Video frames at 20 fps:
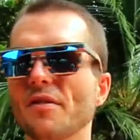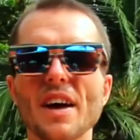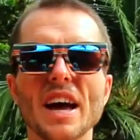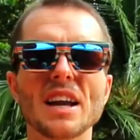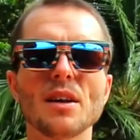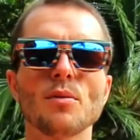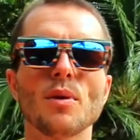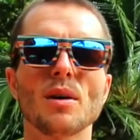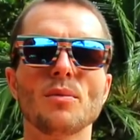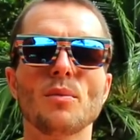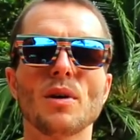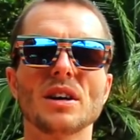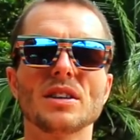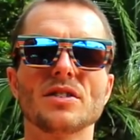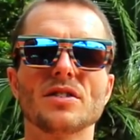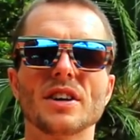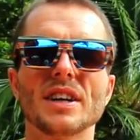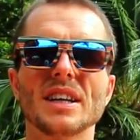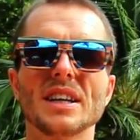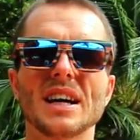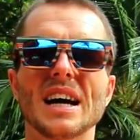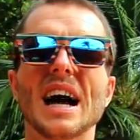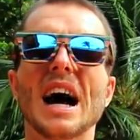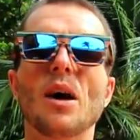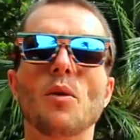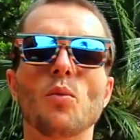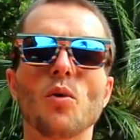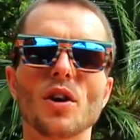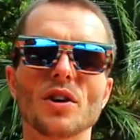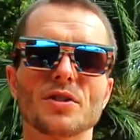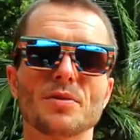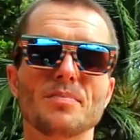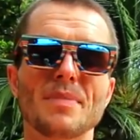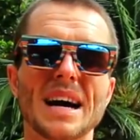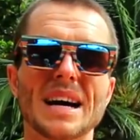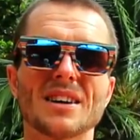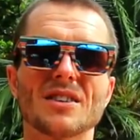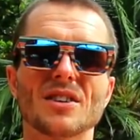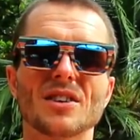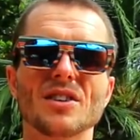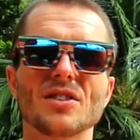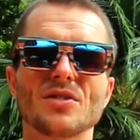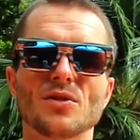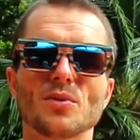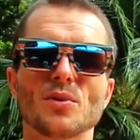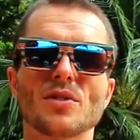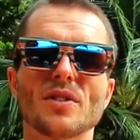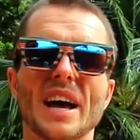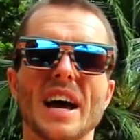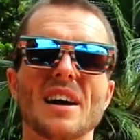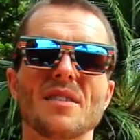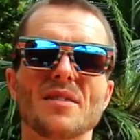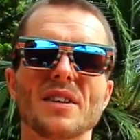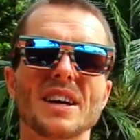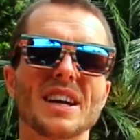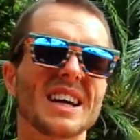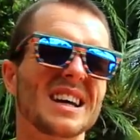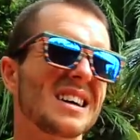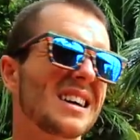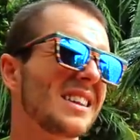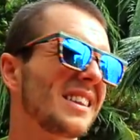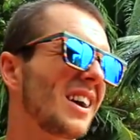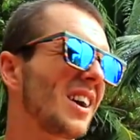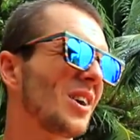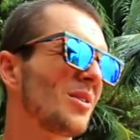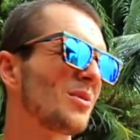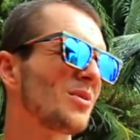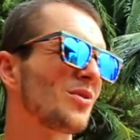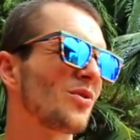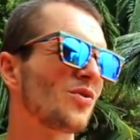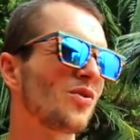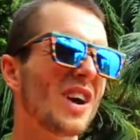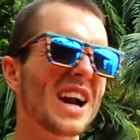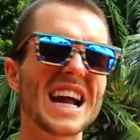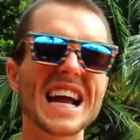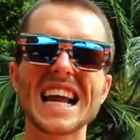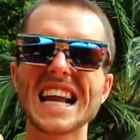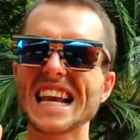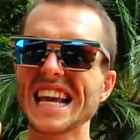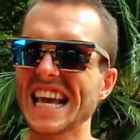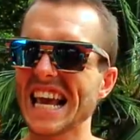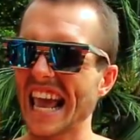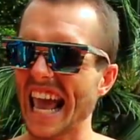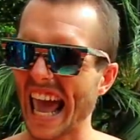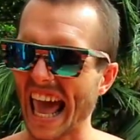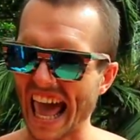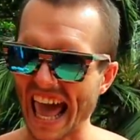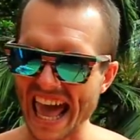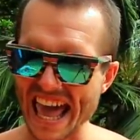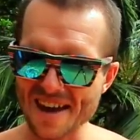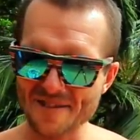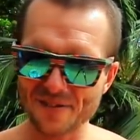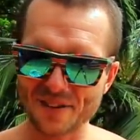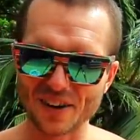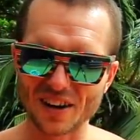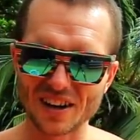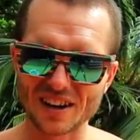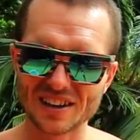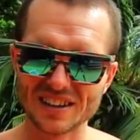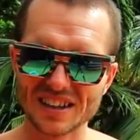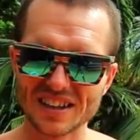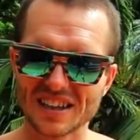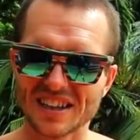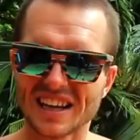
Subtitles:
For anyone wondering what macros was I having, I was rarely ever,